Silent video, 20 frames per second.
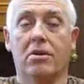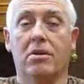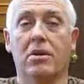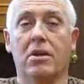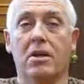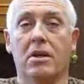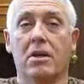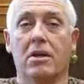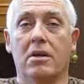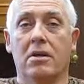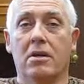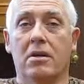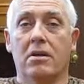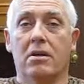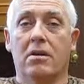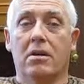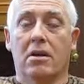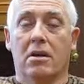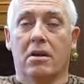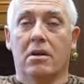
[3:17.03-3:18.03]

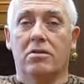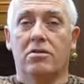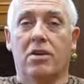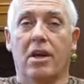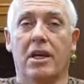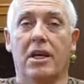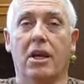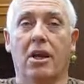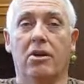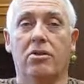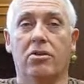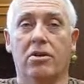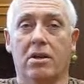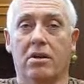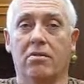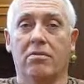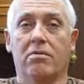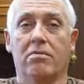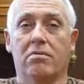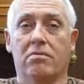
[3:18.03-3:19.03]
a psychiatric
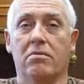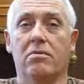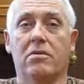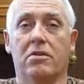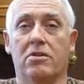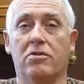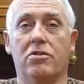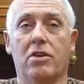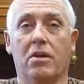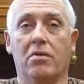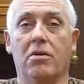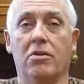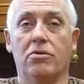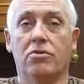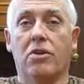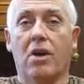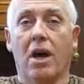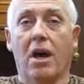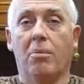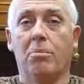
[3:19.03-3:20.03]
to see if he
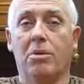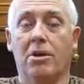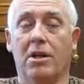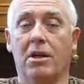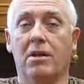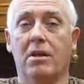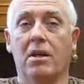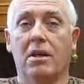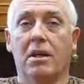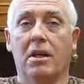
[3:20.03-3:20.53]
was competent.